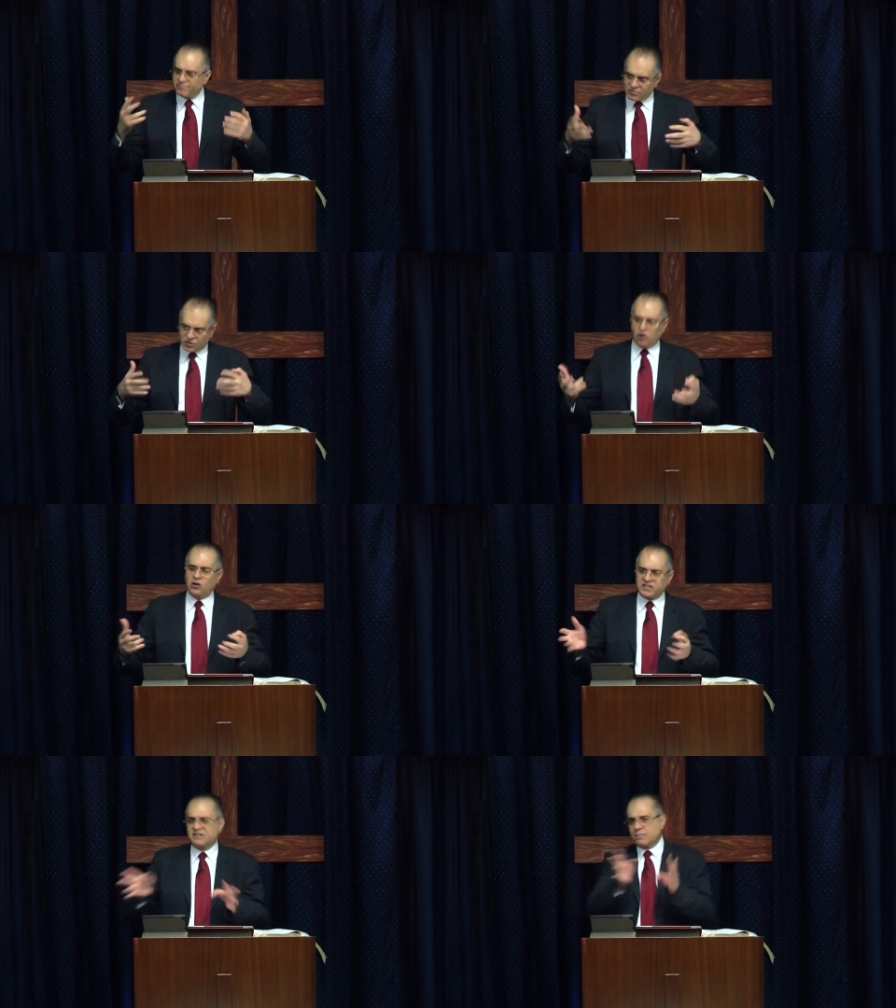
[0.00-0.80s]
called
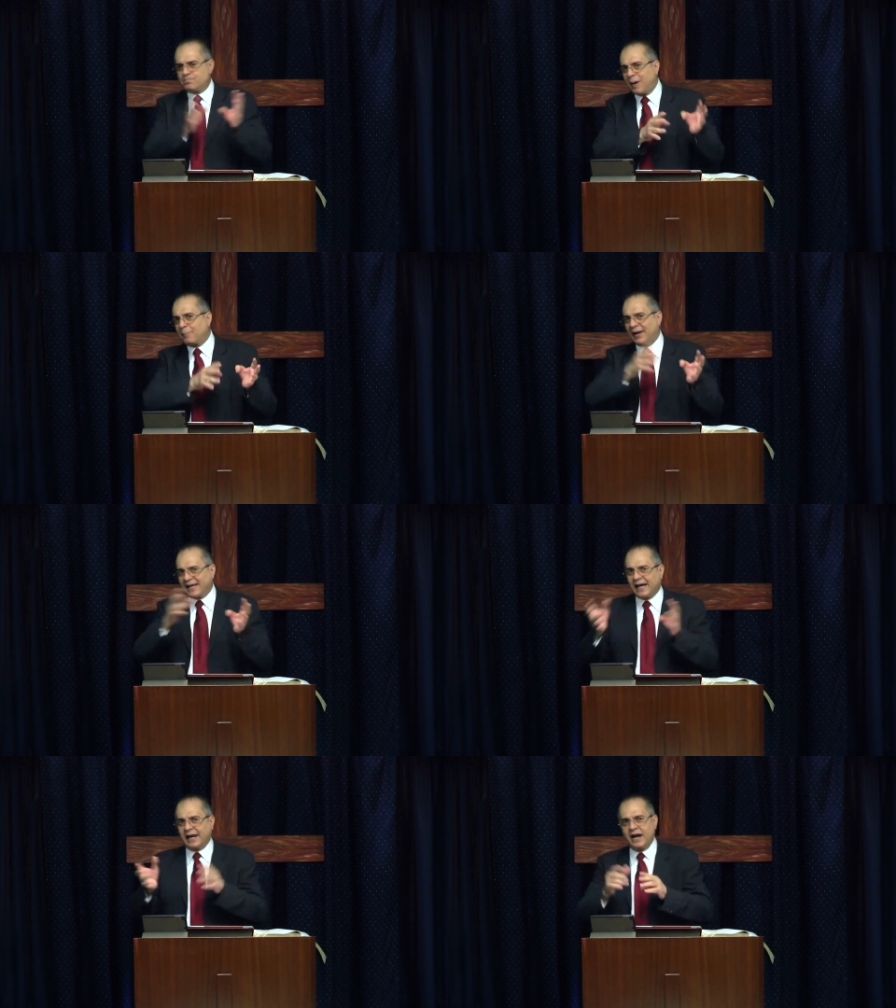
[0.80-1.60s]
in the
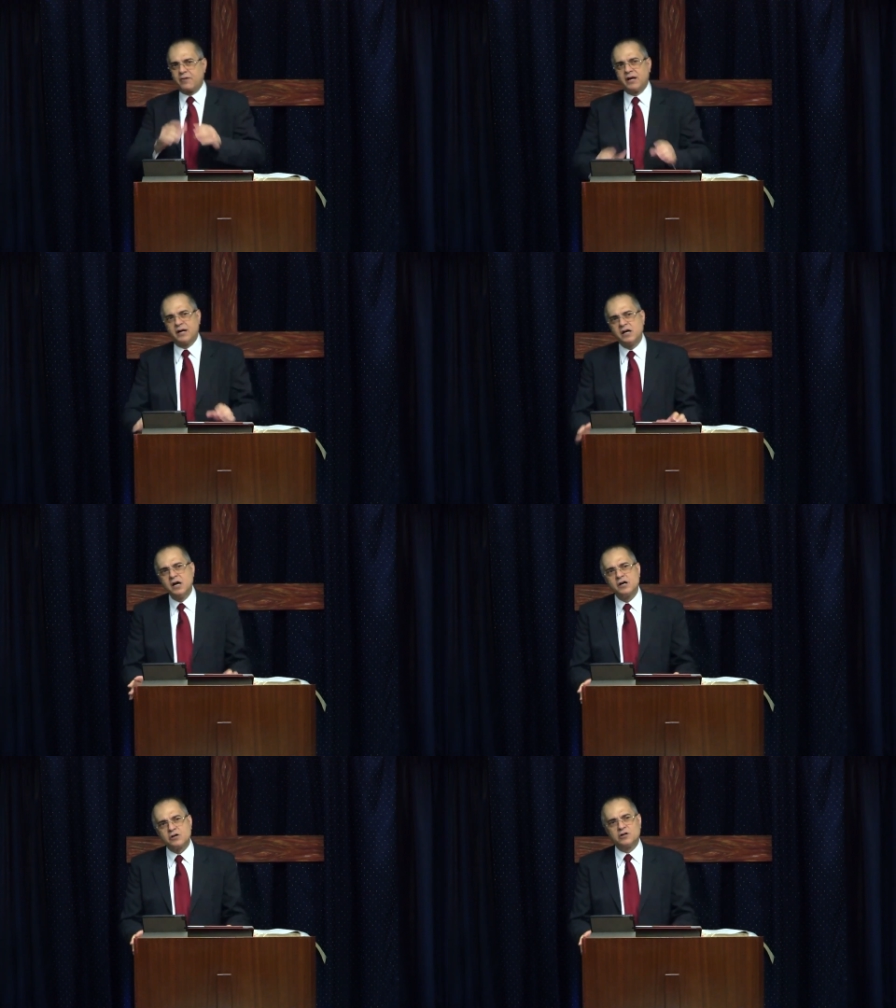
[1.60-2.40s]
biblical area
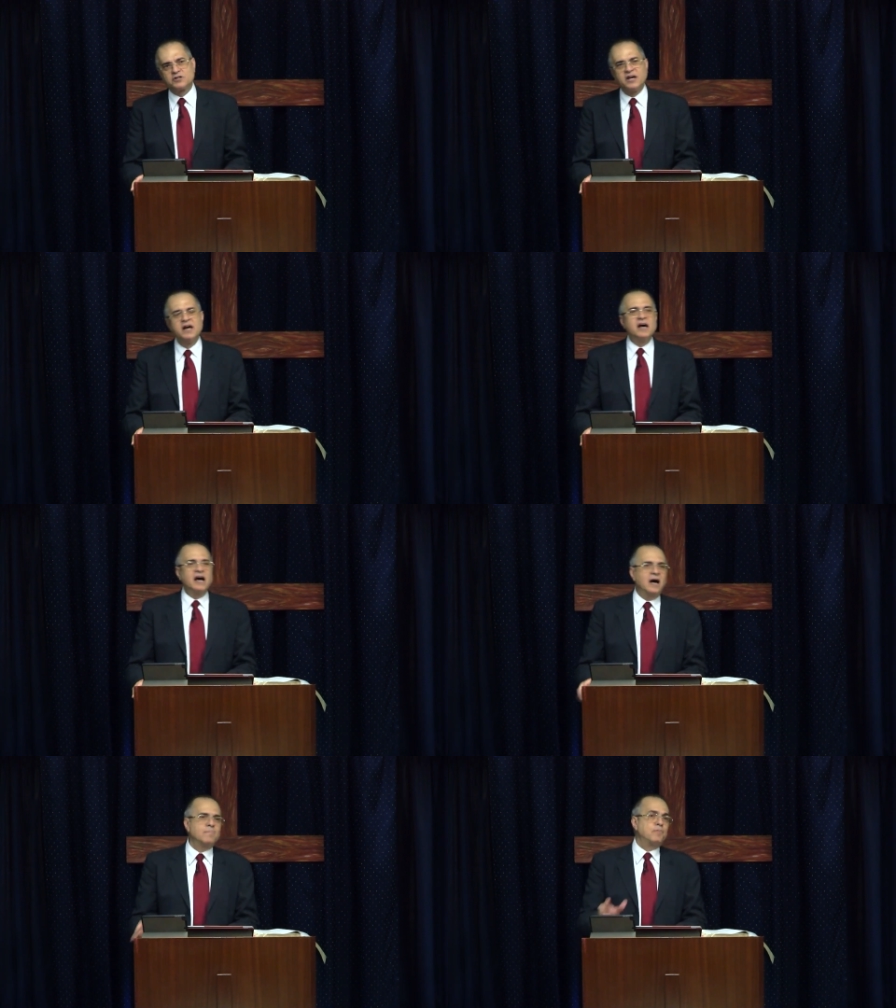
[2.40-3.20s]
called
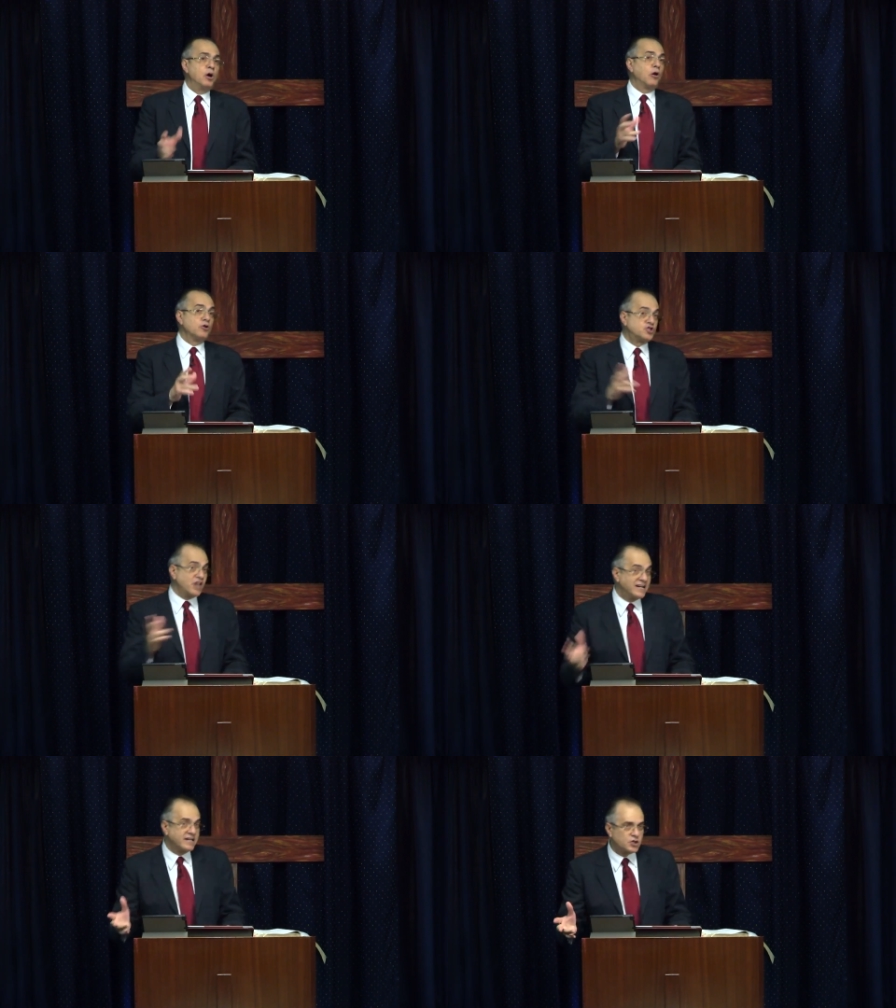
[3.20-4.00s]

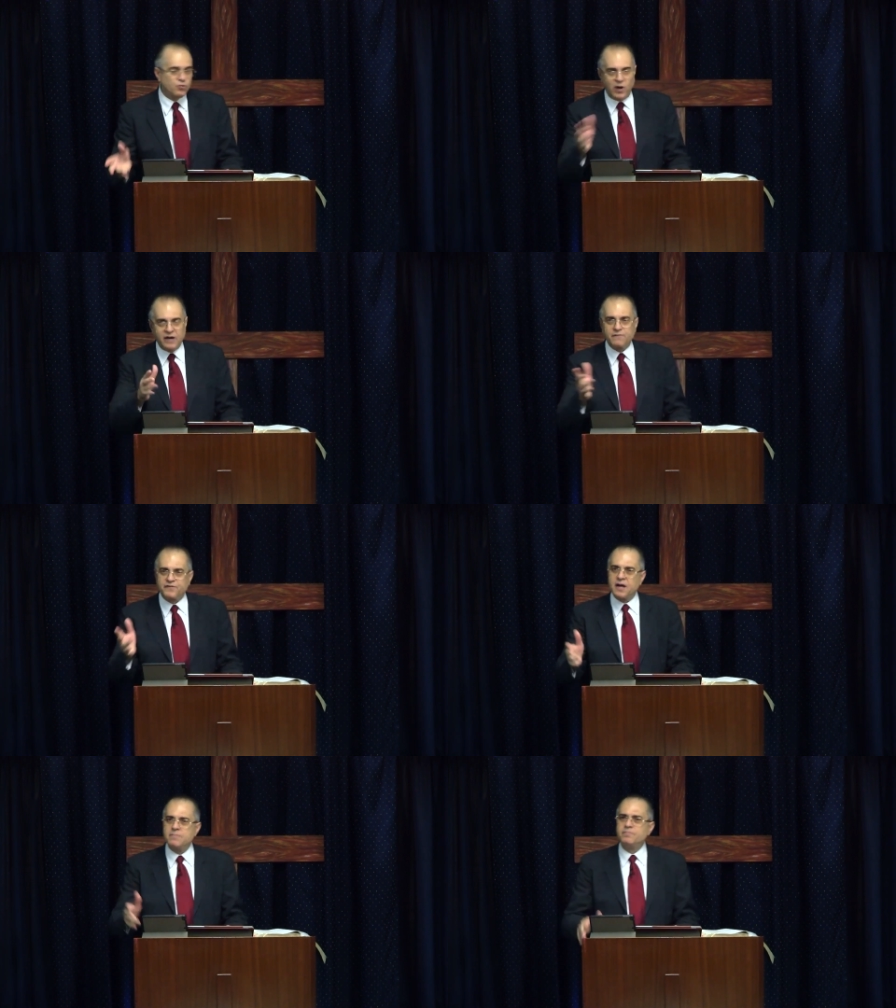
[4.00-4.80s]
apologetics, one of
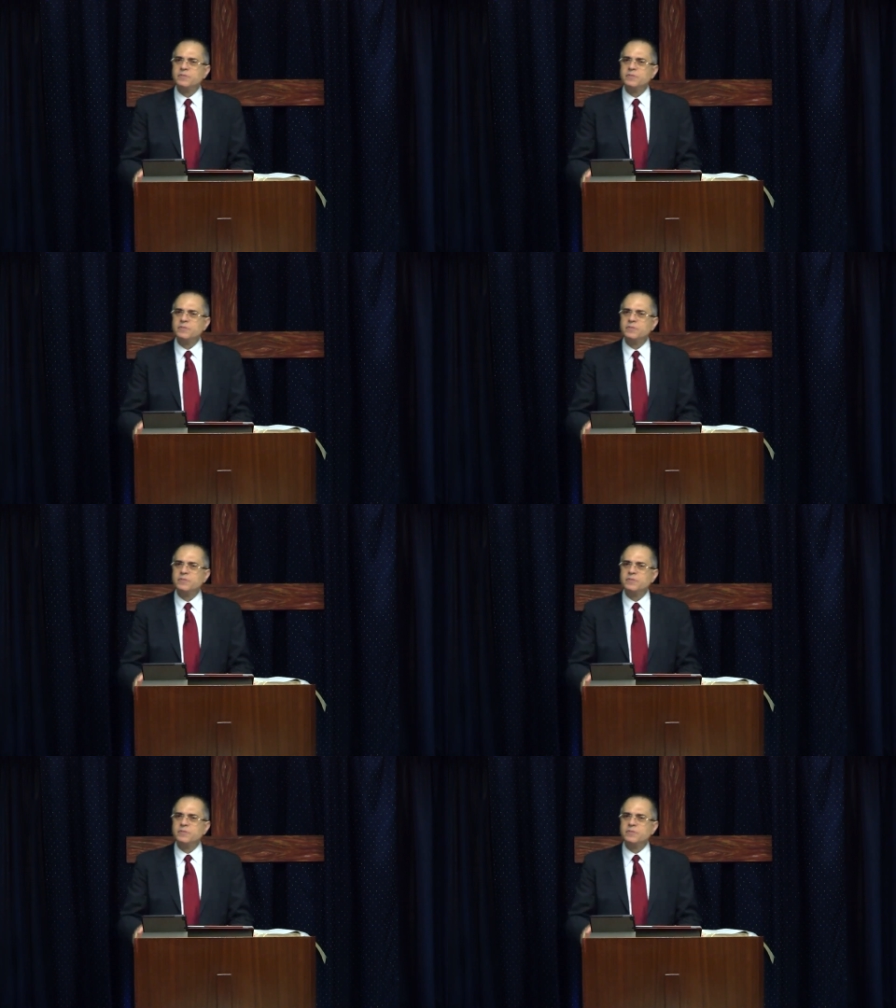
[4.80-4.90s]
them.